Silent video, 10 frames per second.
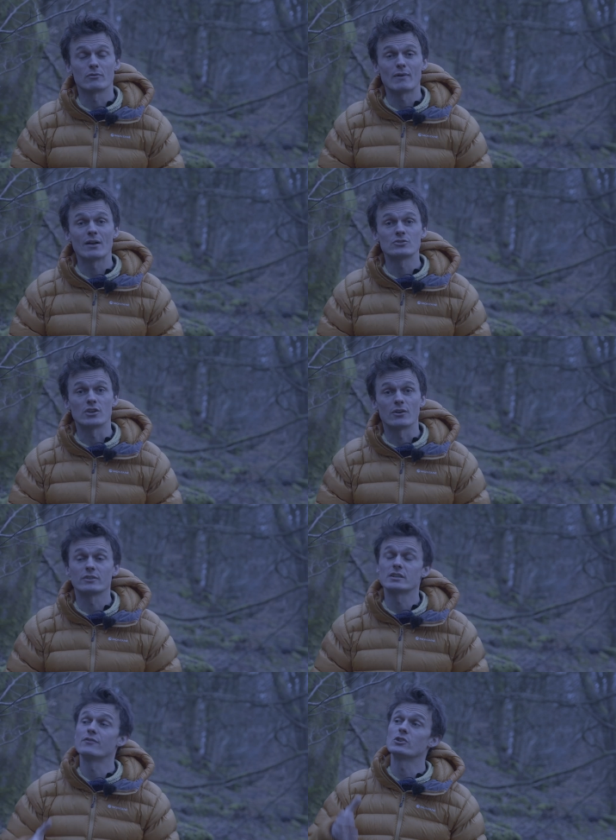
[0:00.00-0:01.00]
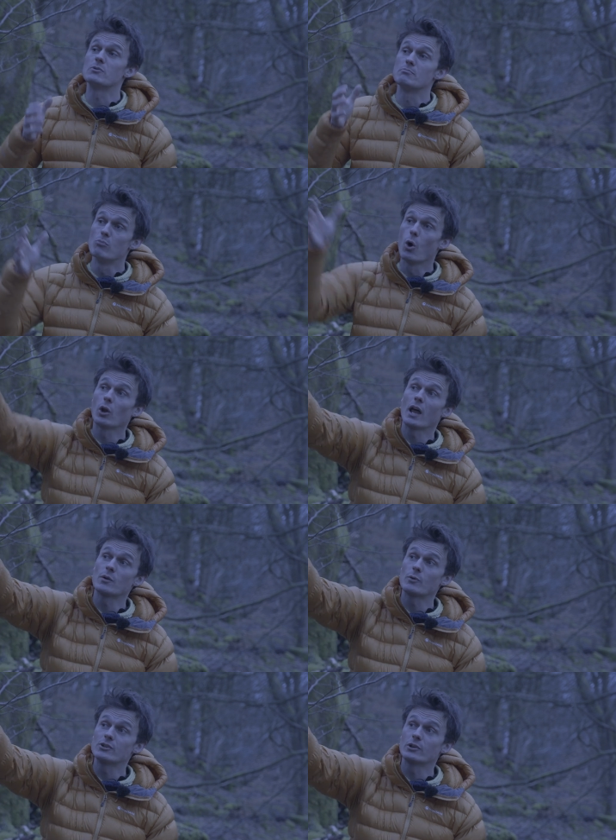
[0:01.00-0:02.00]
around you, giving you more
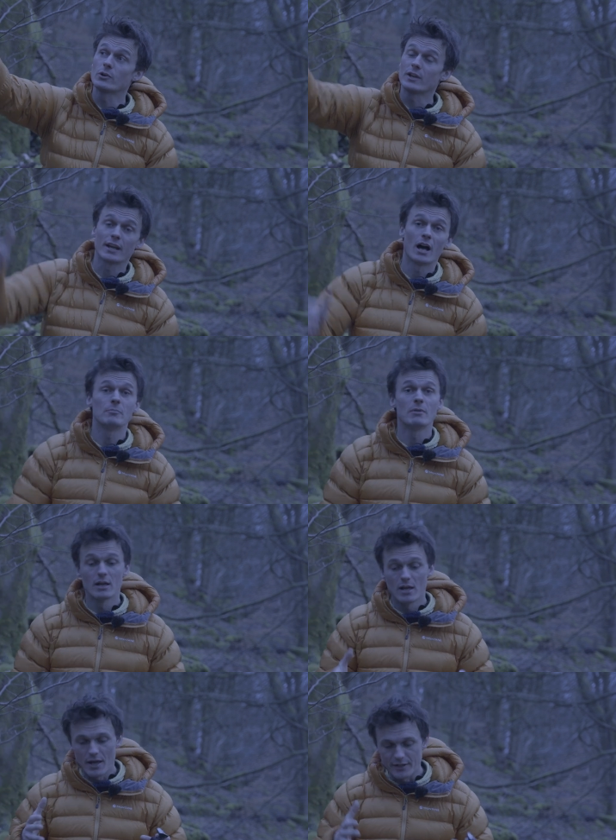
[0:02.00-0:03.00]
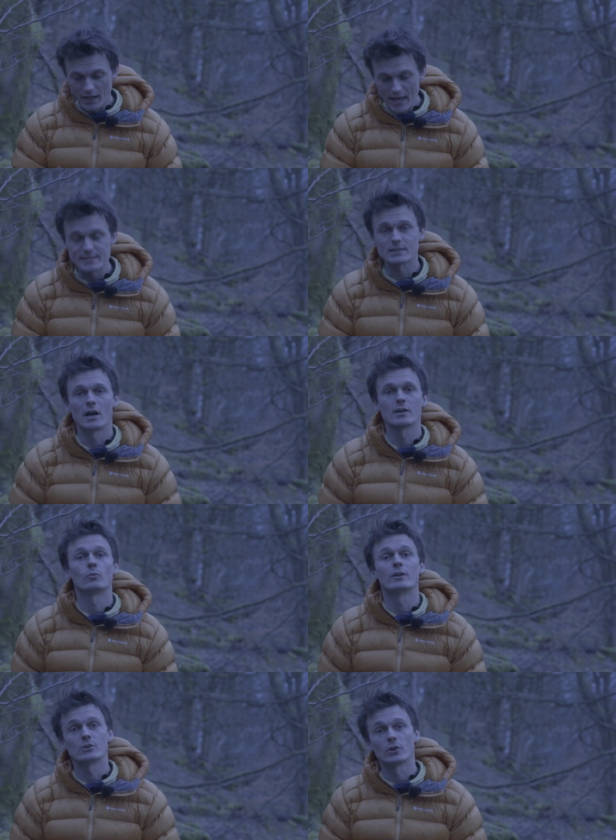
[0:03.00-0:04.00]
light when you're looking up and less light
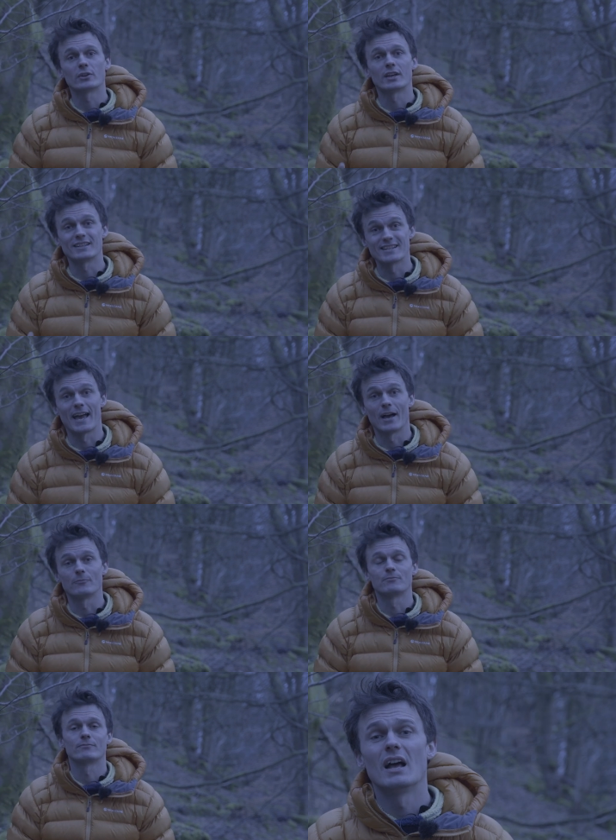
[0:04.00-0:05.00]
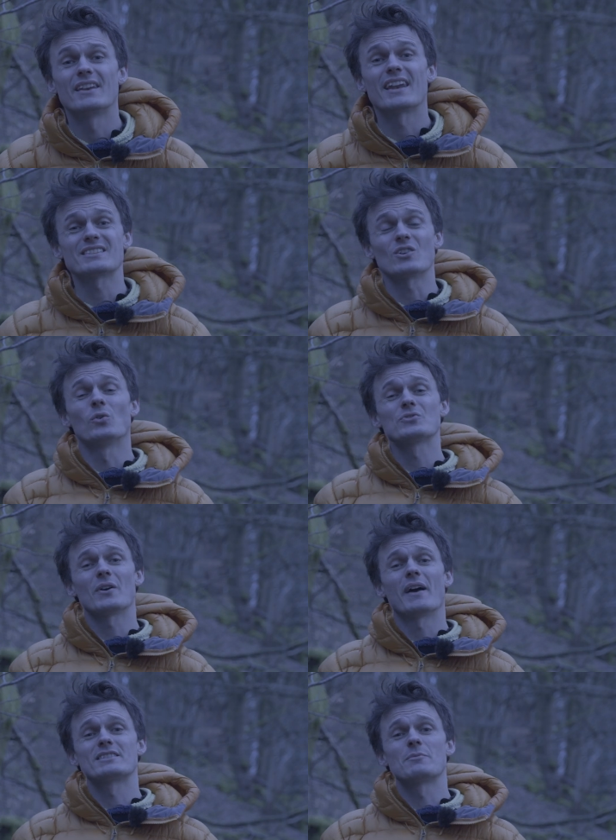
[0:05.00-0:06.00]
when you're looking down. Now, this
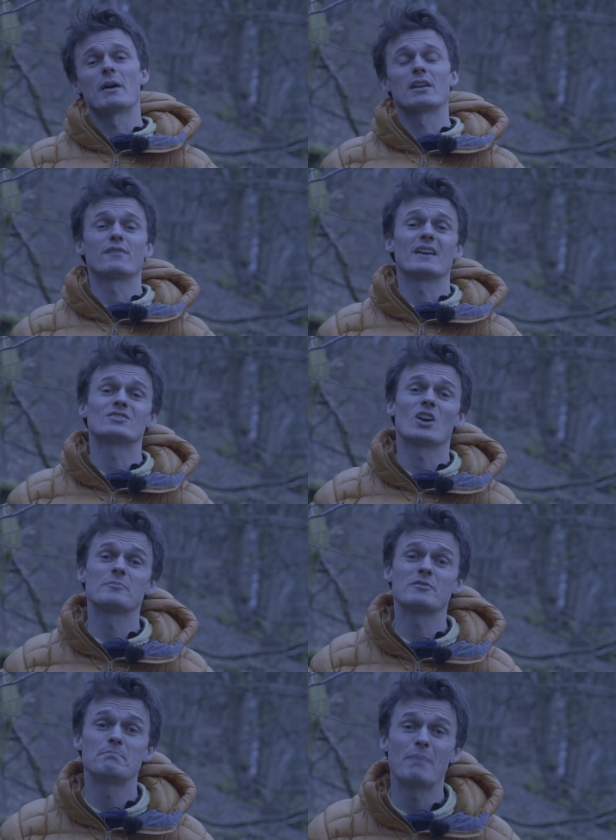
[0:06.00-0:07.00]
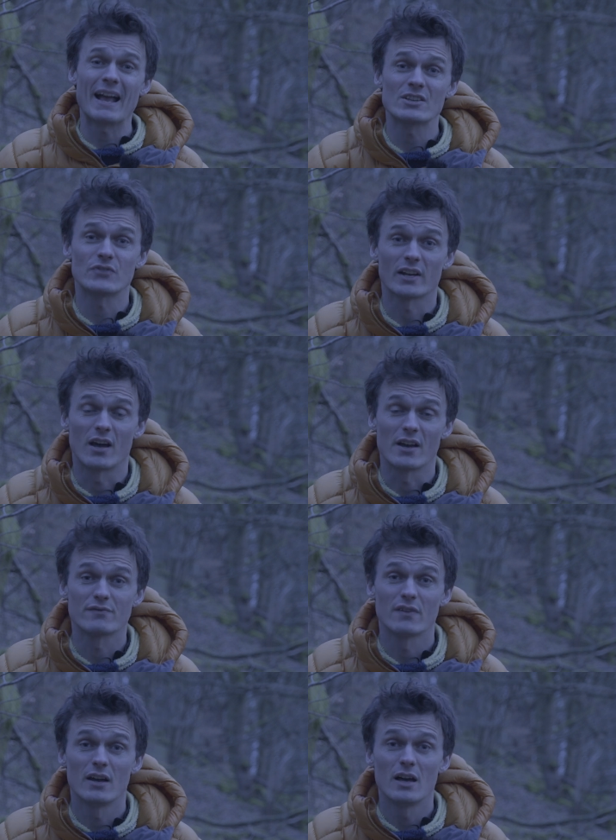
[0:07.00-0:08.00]
also has the benefit in terms of battery life,
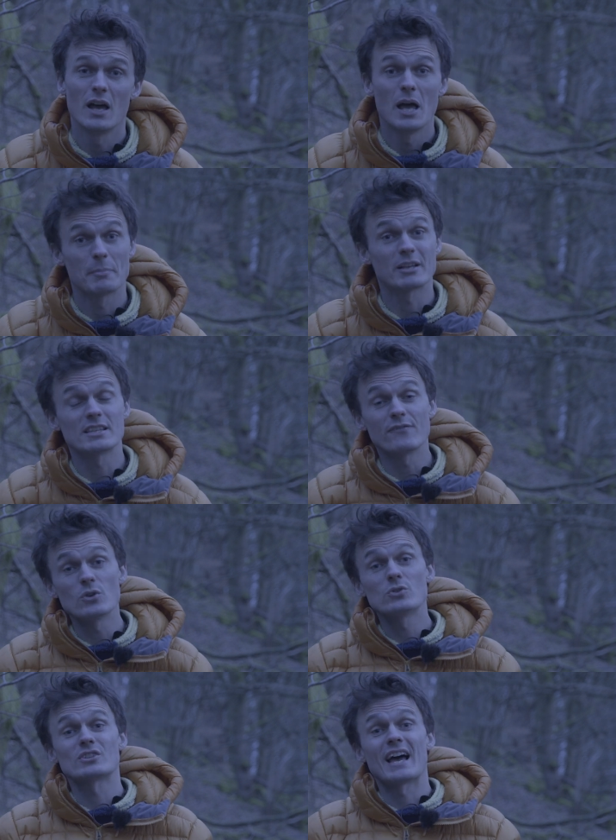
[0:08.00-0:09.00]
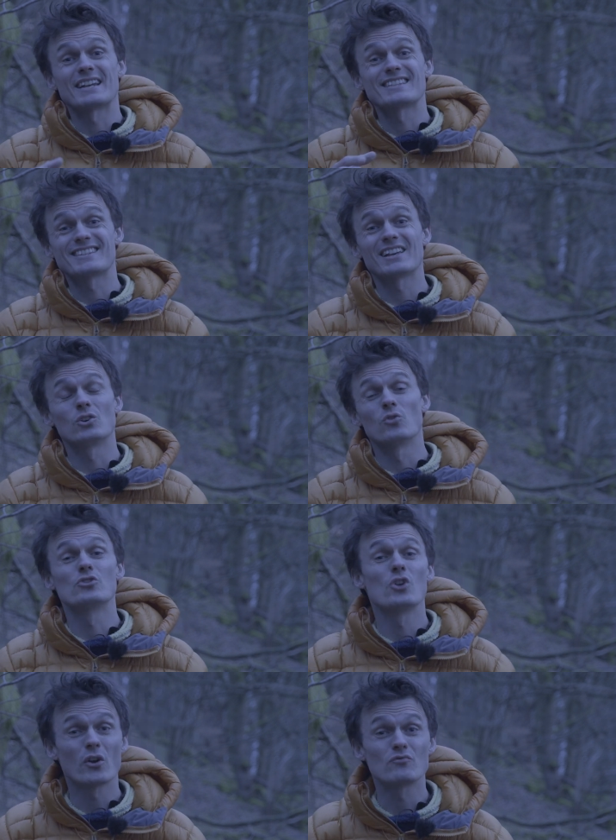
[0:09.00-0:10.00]
because if you just had a single
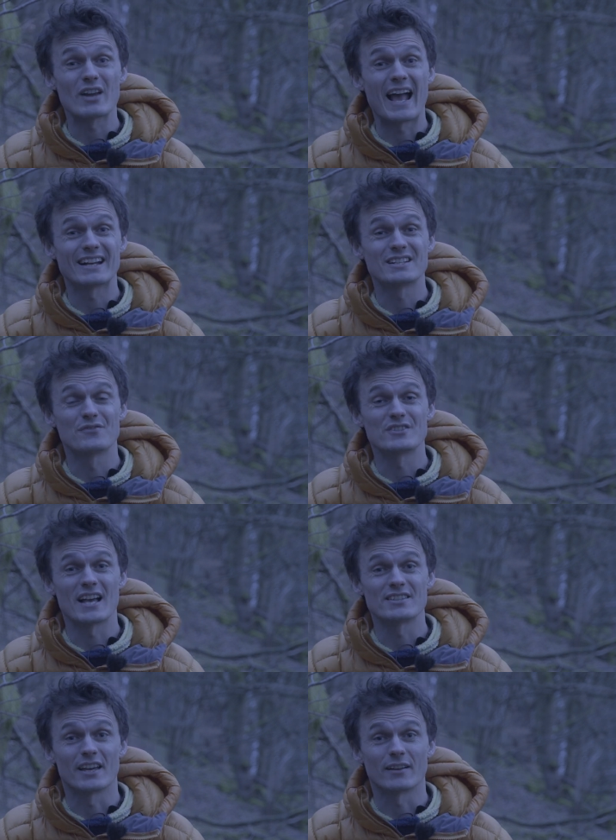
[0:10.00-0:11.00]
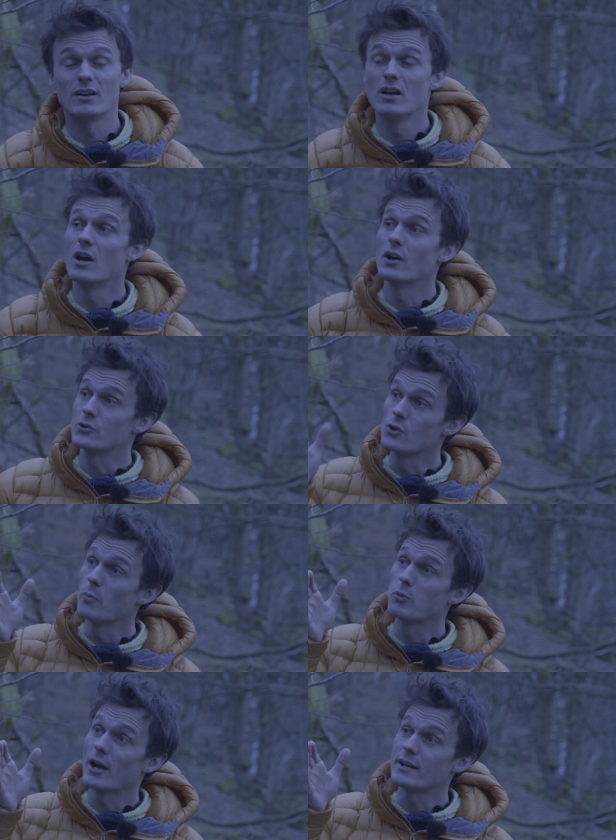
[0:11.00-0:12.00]
non-reactive setting, your
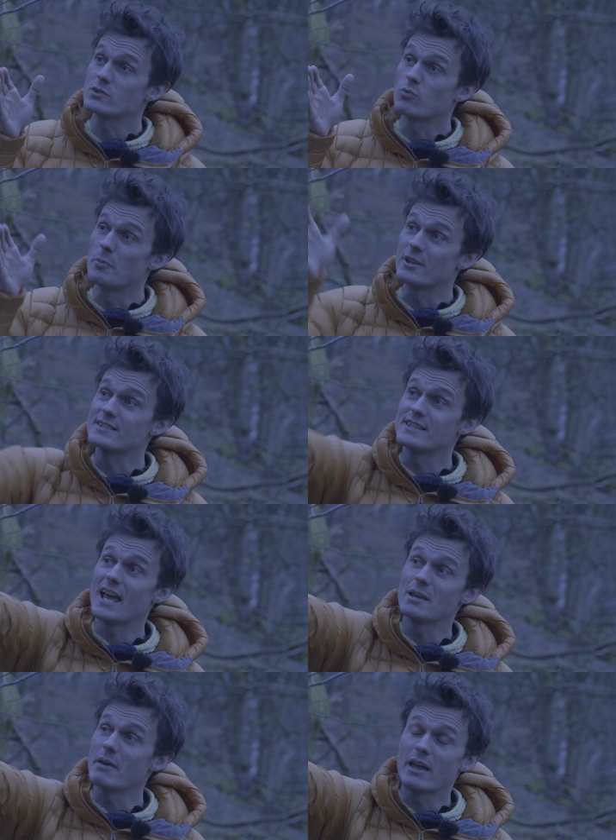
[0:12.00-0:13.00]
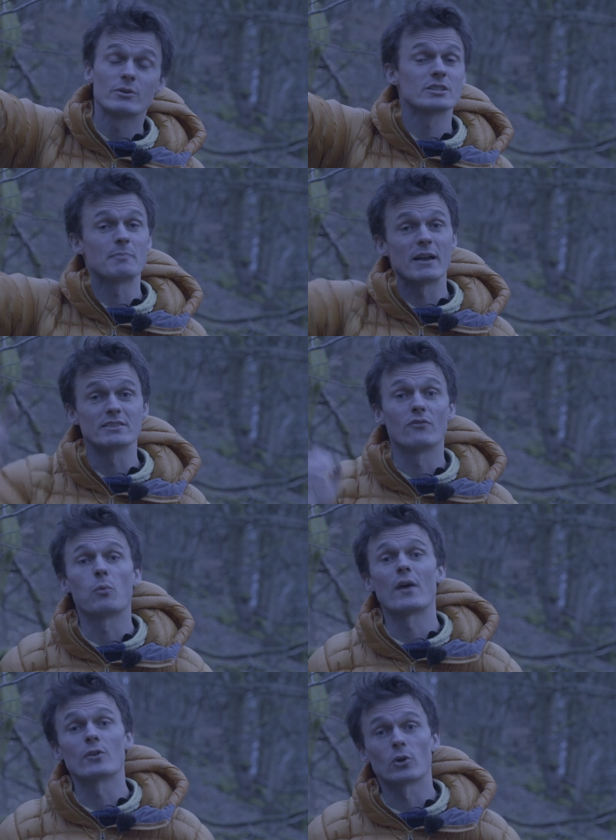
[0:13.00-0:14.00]
brightness would be the same irrespective of
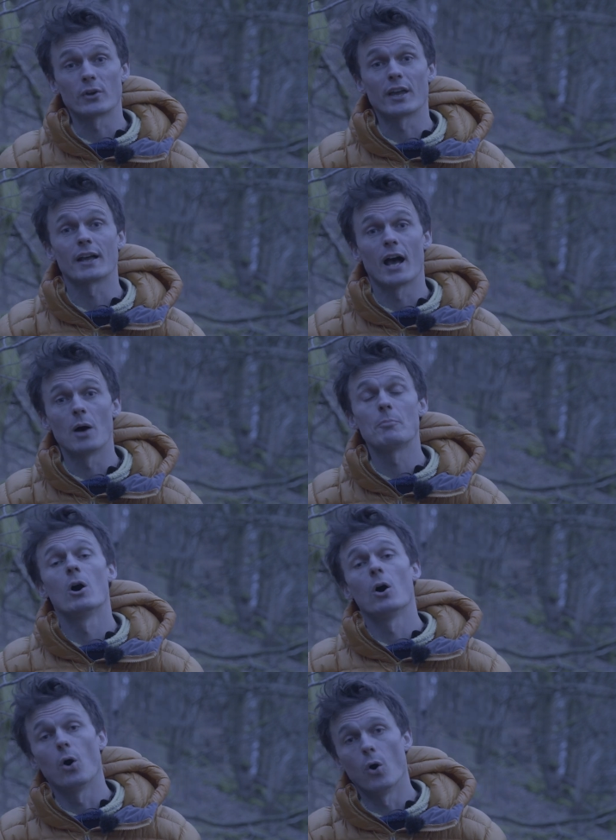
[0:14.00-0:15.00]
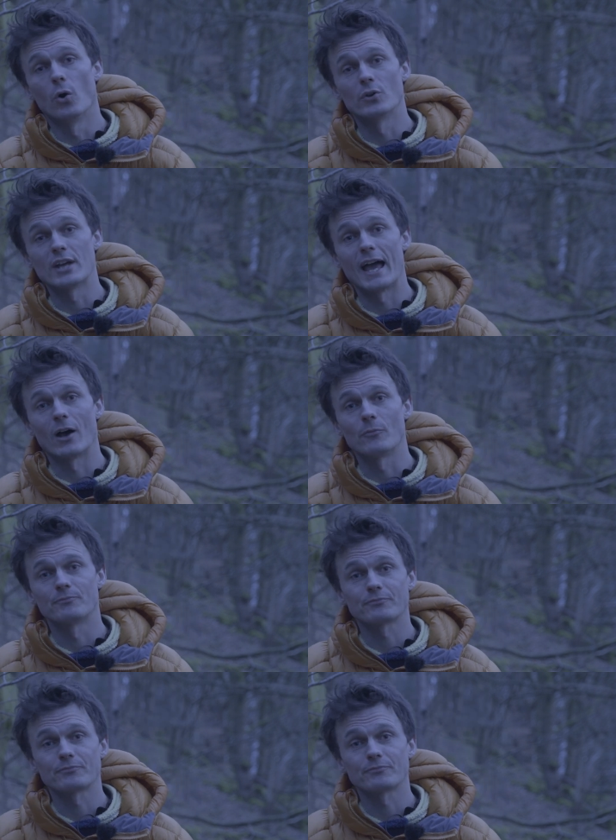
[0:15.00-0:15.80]
whether you're looking up or down.